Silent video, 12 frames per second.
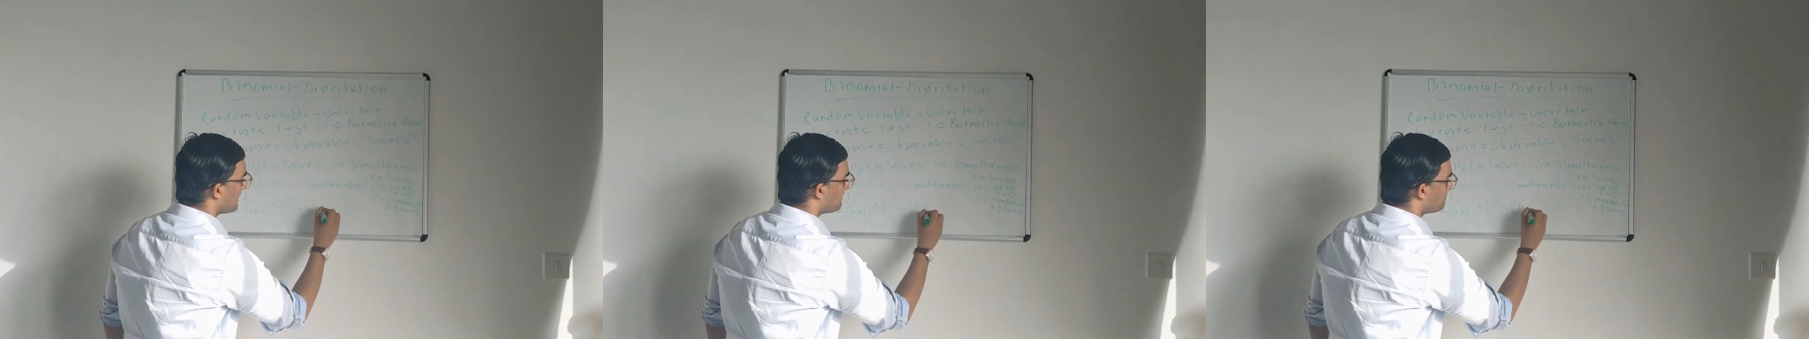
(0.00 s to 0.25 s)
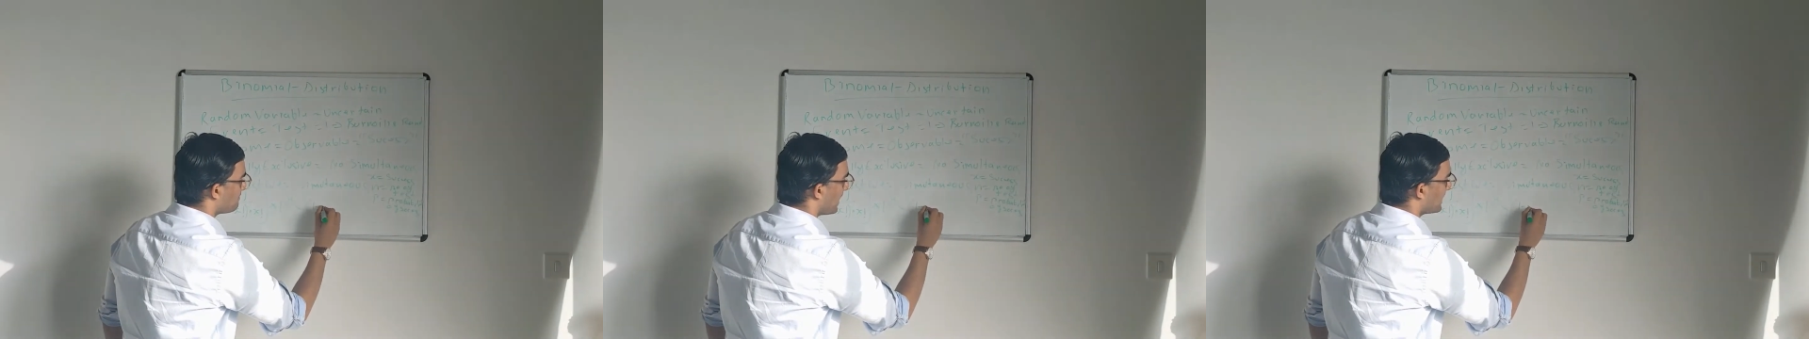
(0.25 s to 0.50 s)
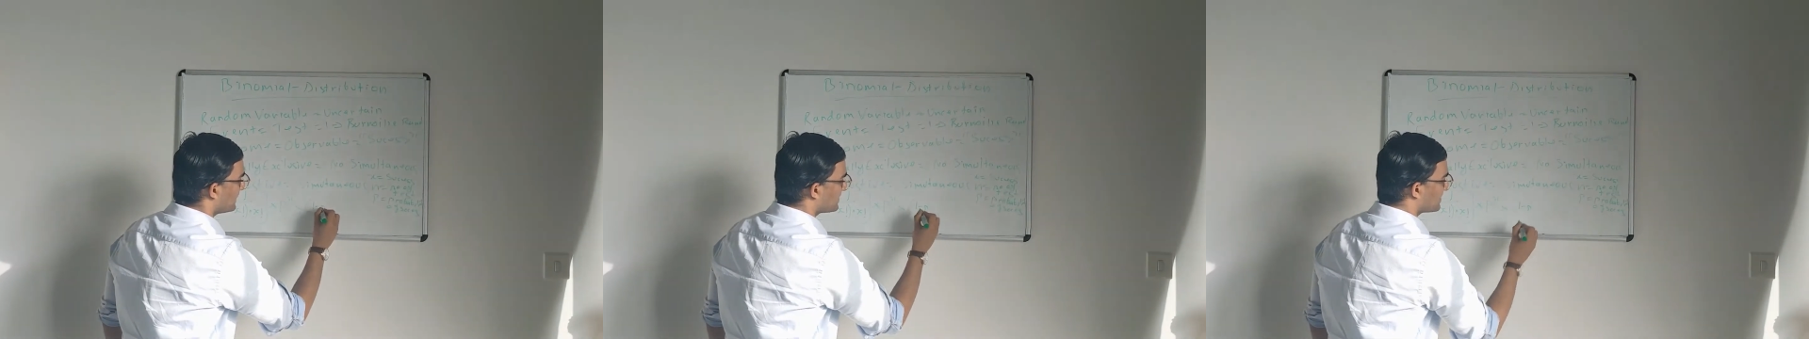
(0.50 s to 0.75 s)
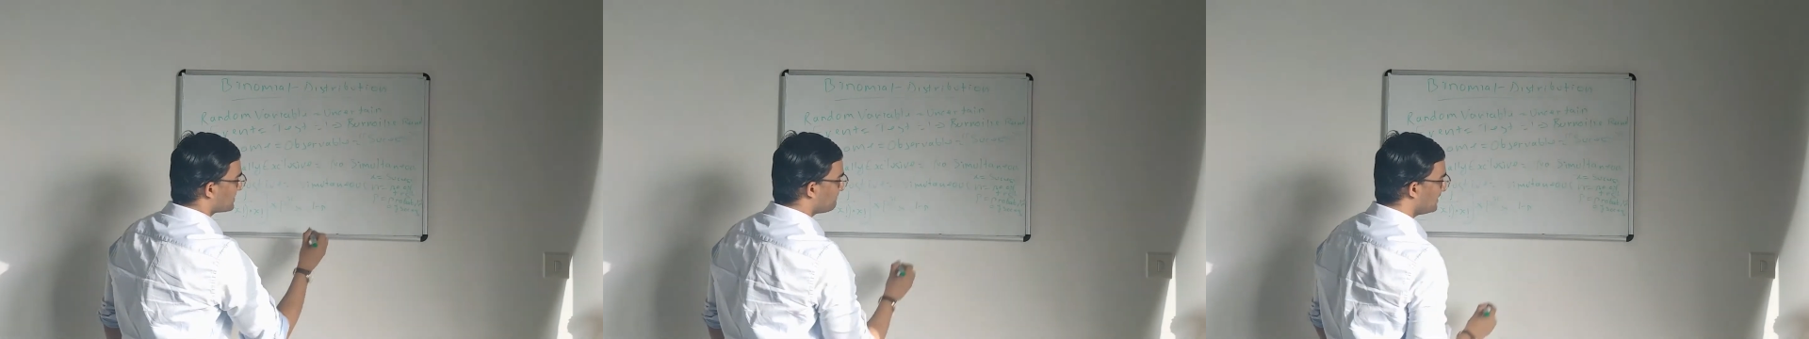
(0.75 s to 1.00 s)

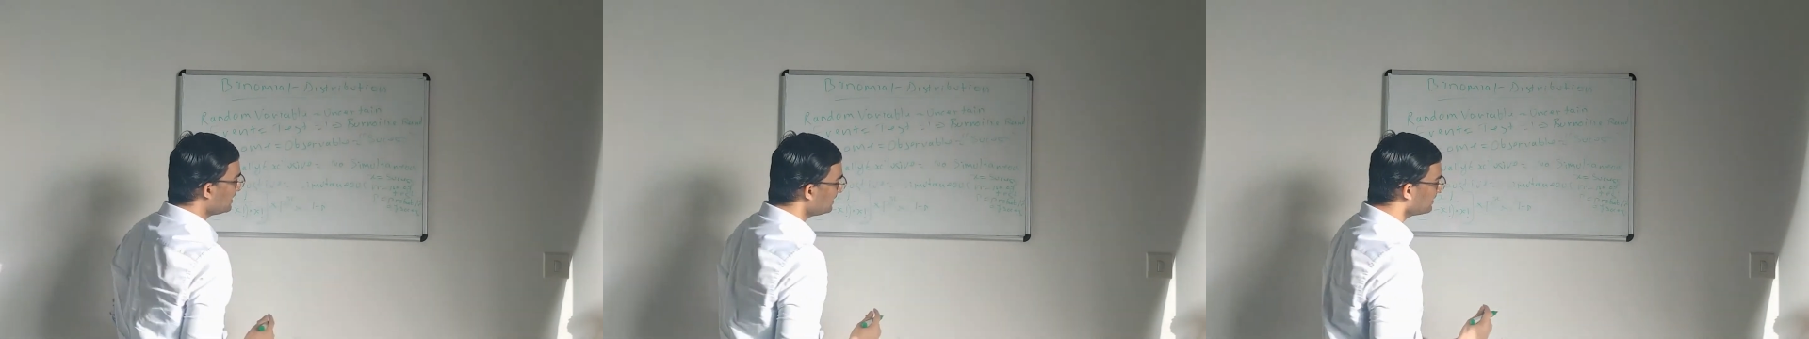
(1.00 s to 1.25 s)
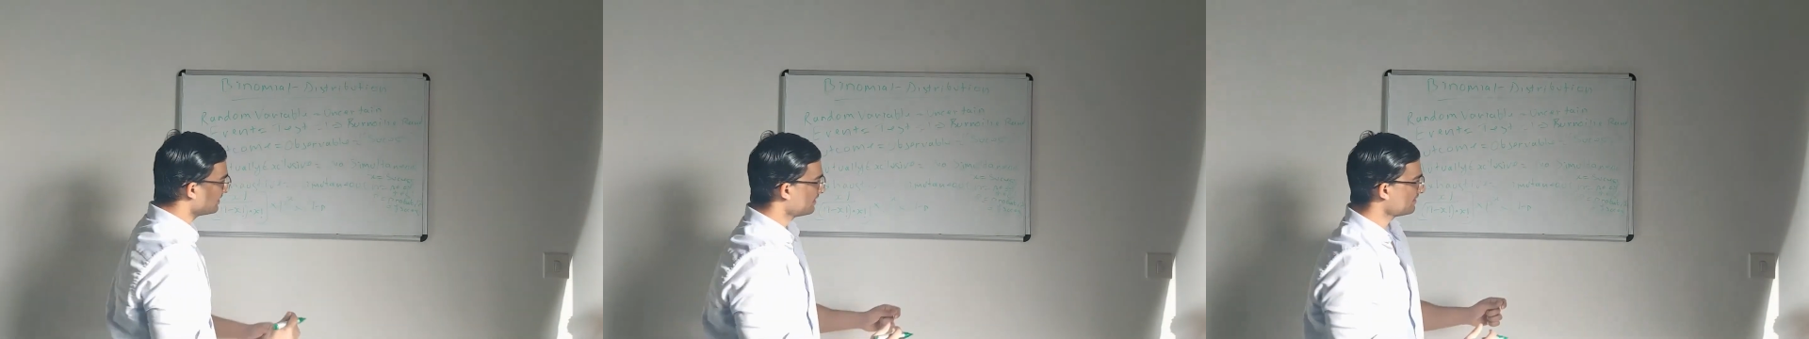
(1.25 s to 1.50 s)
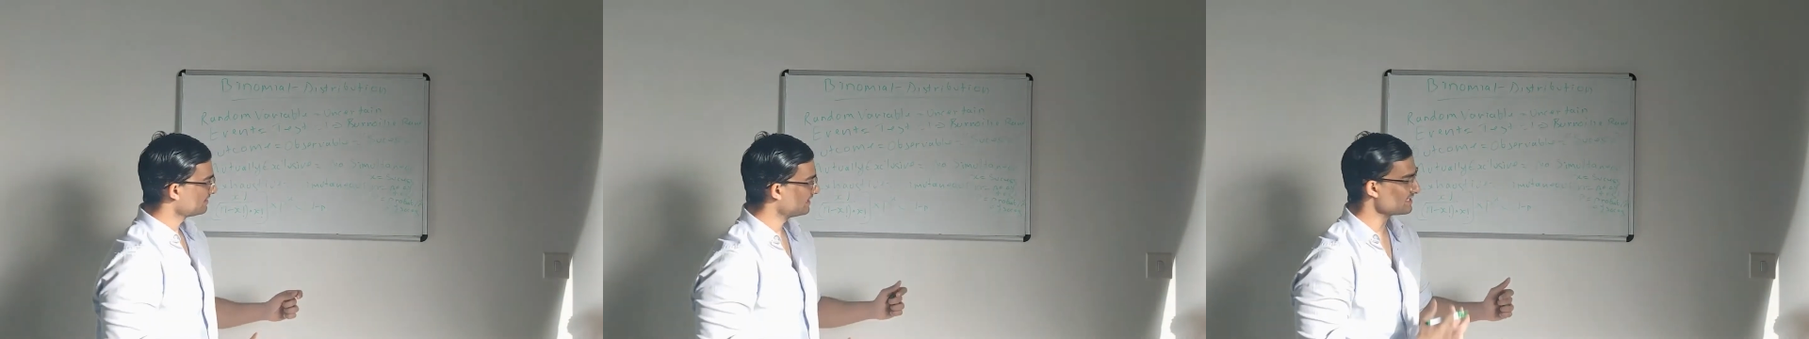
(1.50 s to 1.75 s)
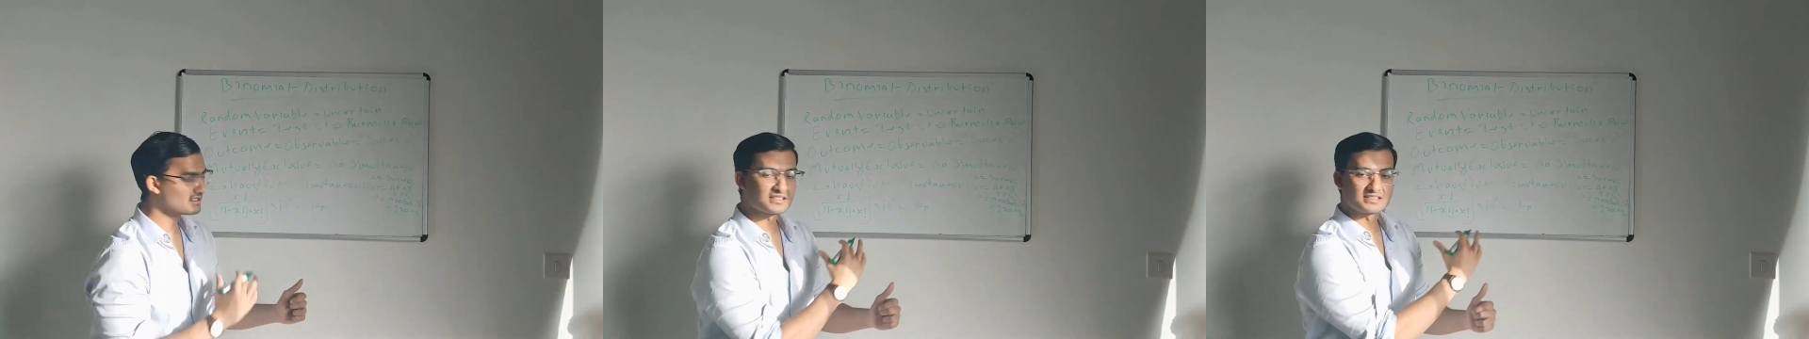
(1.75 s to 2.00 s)
minus p.
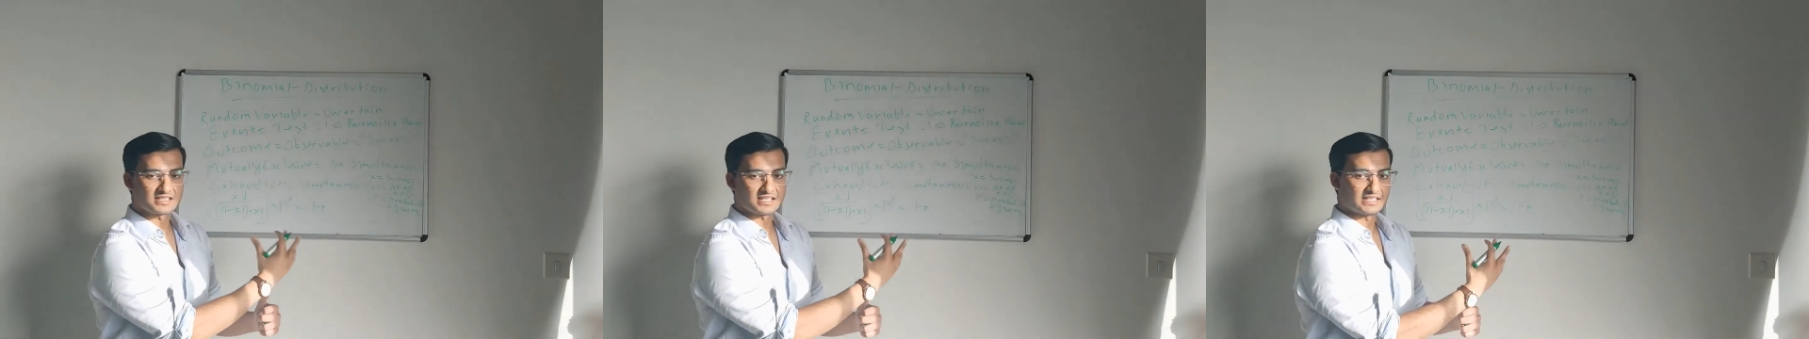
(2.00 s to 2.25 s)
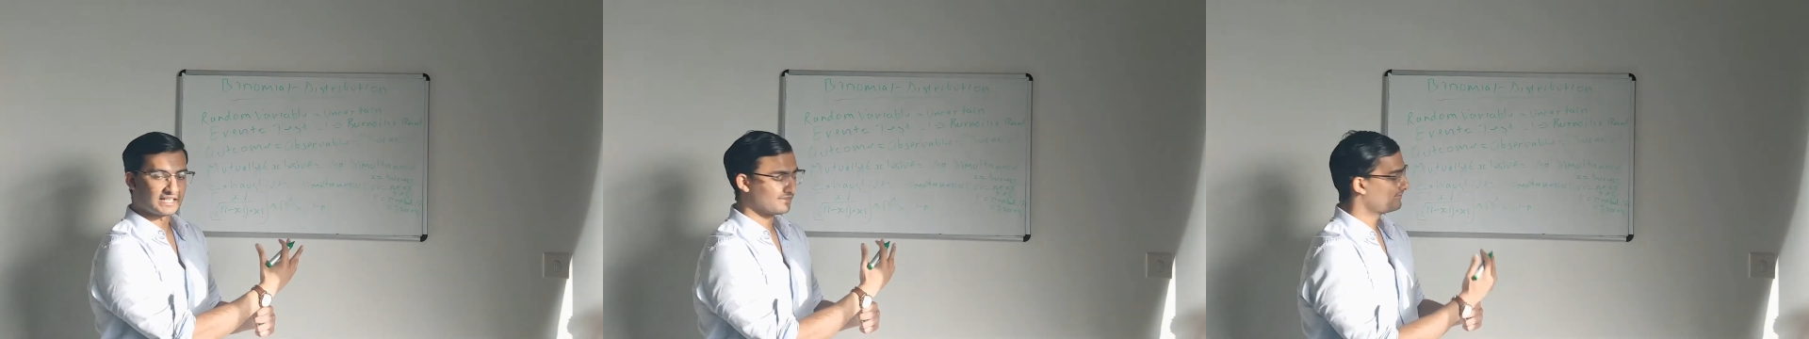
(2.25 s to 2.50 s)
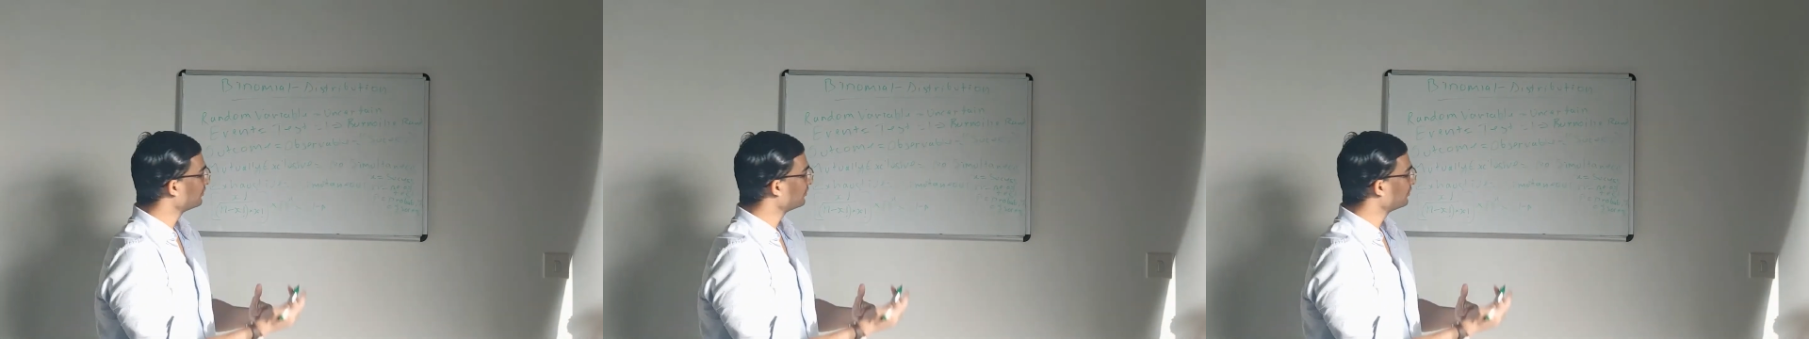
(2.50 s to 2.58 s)
Let's just say that if it